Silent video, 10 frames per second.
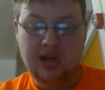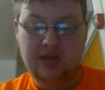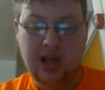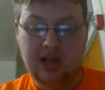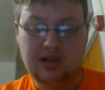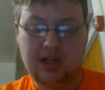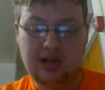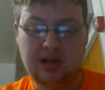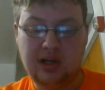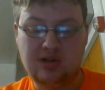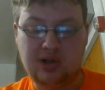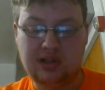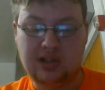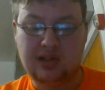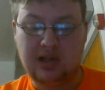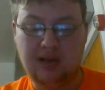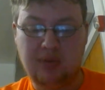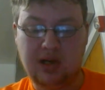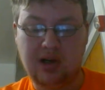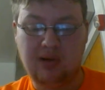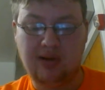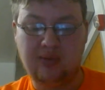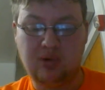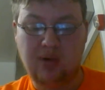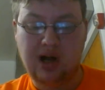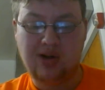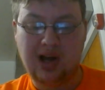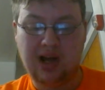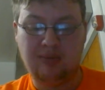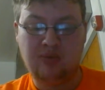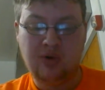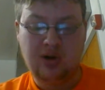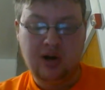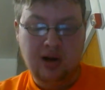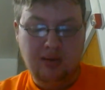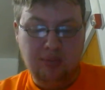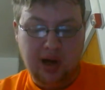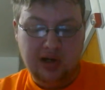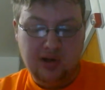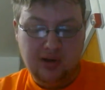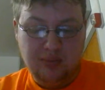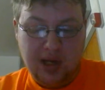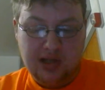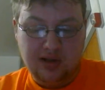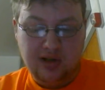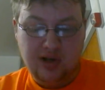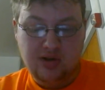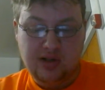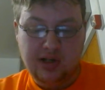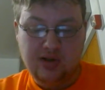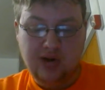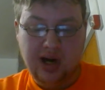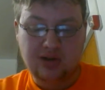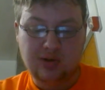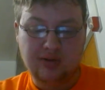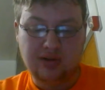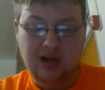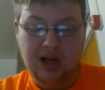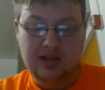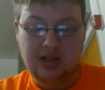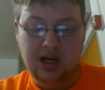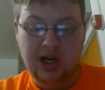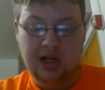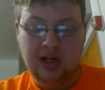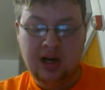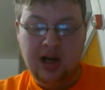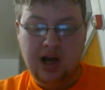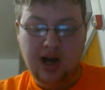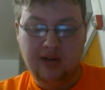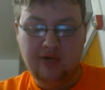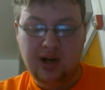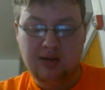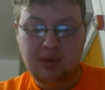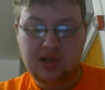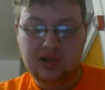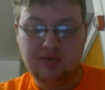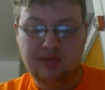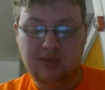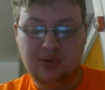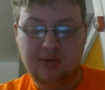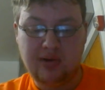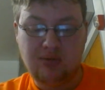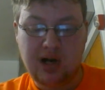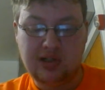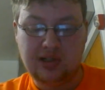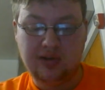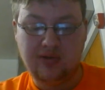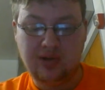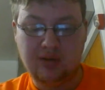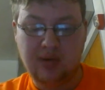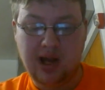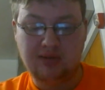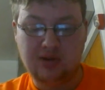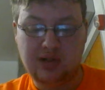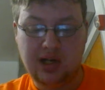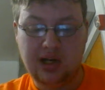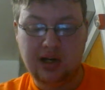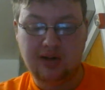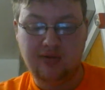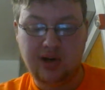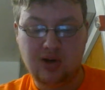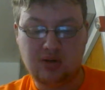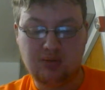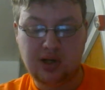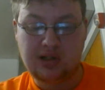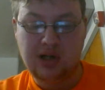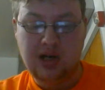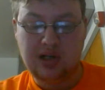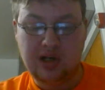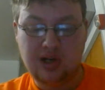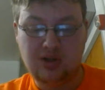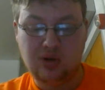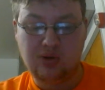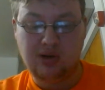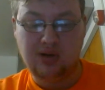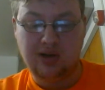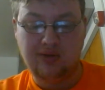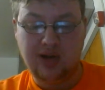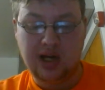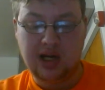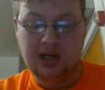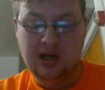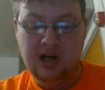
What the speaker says: That's an interesting statement. However, while I'm by no means a huge detractor of The Last Jedi, I find myself never rewatching the film after seeing it in theaters once the initial glow had faded.